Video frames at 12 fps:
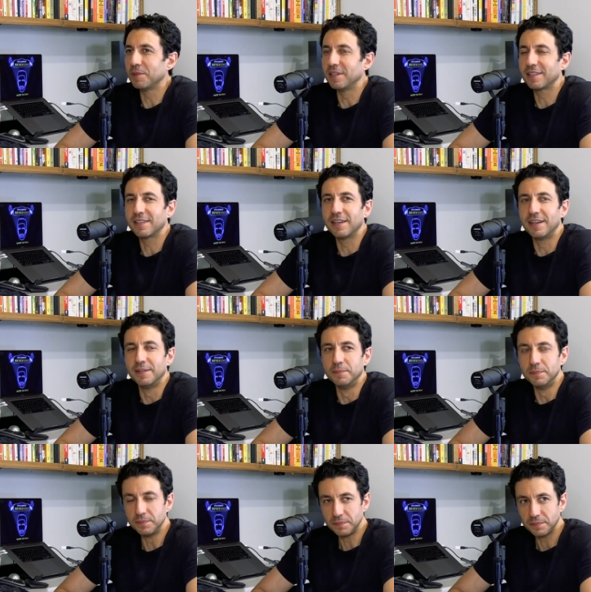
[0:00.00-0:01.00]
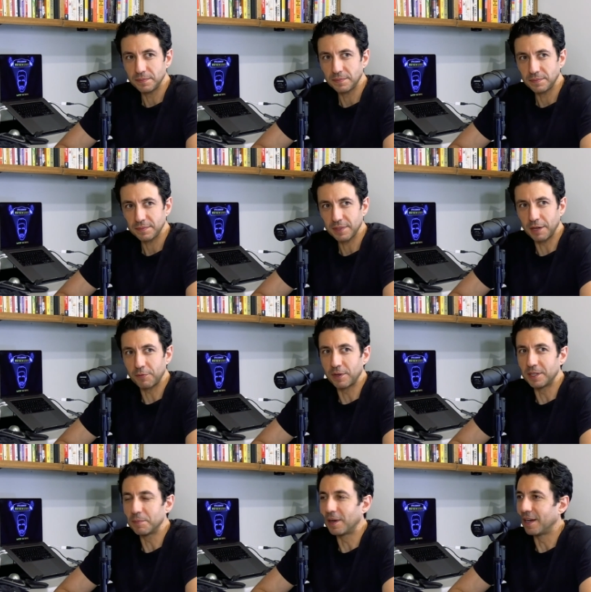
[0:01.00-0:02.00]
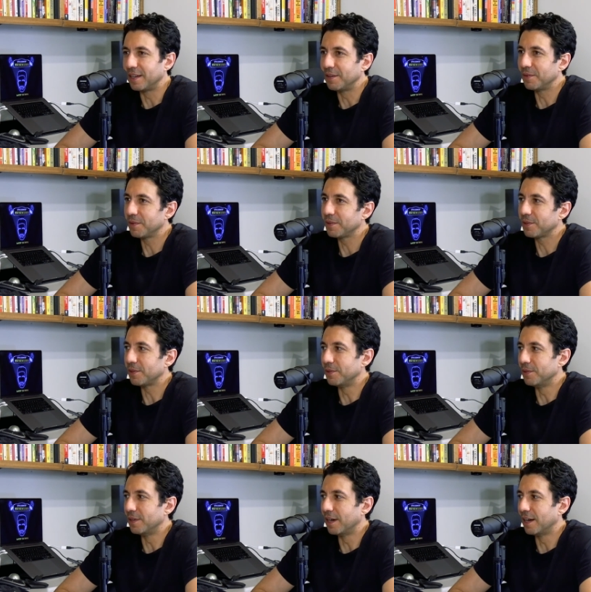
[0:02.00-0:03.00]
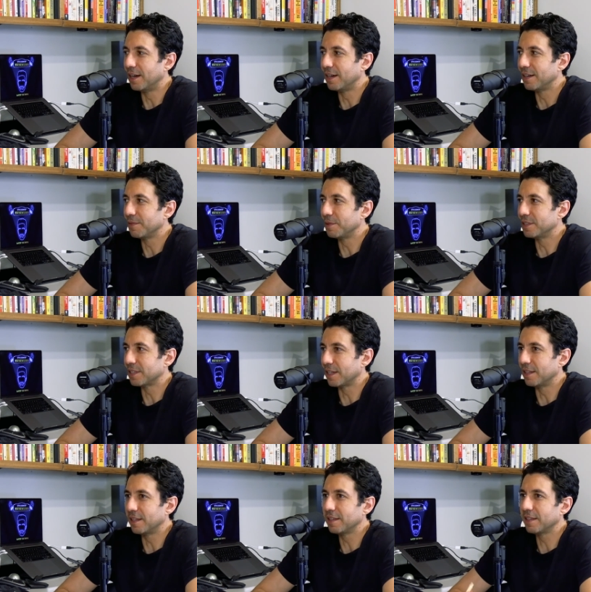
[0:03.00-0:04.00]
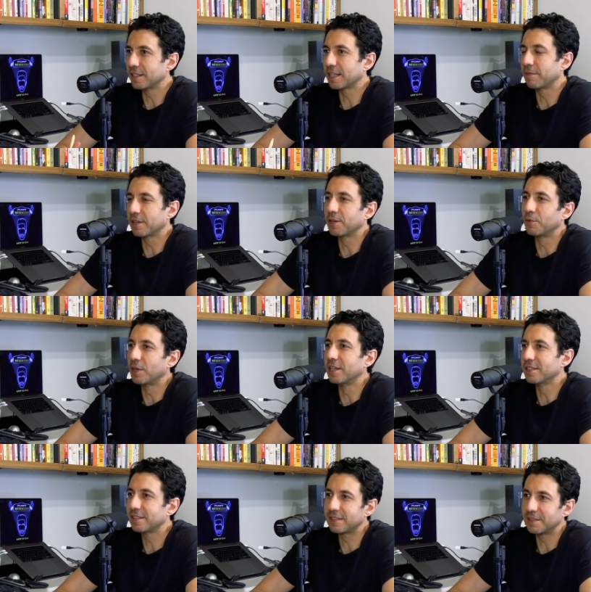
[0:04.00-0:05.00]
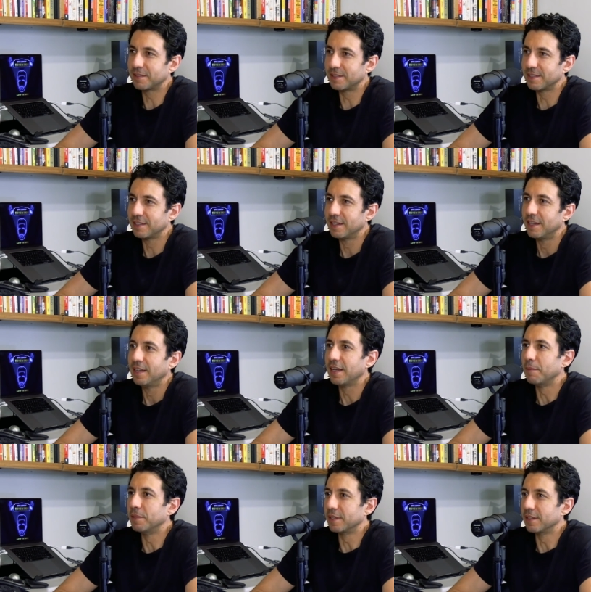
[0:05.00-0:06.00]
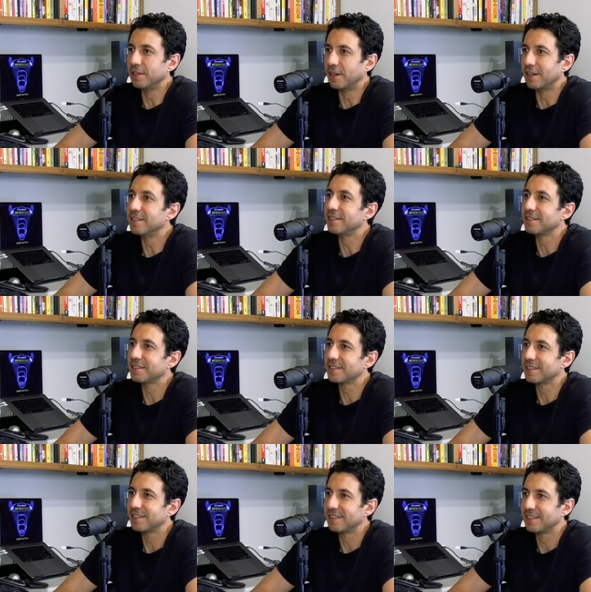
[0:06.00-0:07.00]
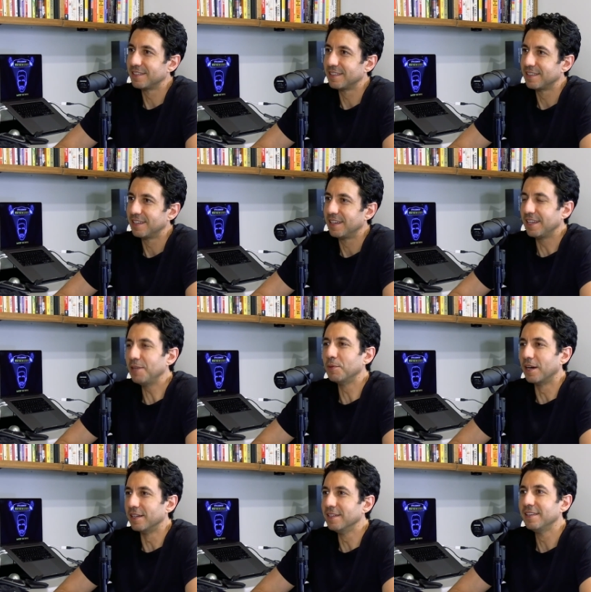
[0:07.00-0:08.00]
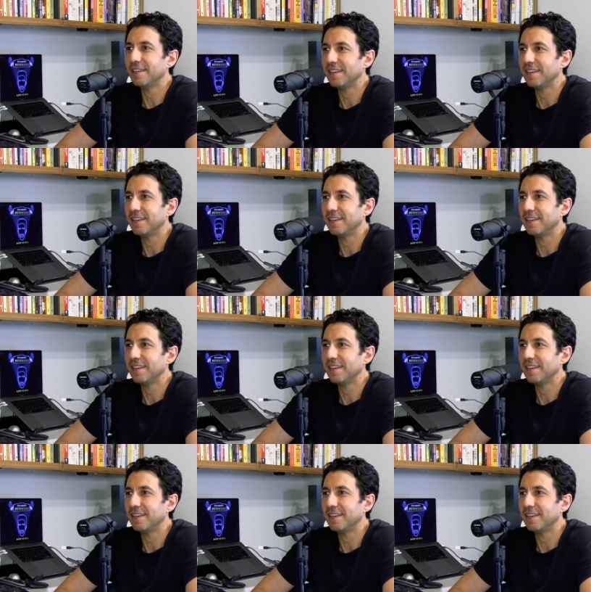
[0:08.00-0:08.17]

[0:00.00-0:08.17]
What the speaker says: with a friend of mine who we said, let's have like a race to $1 million. He won,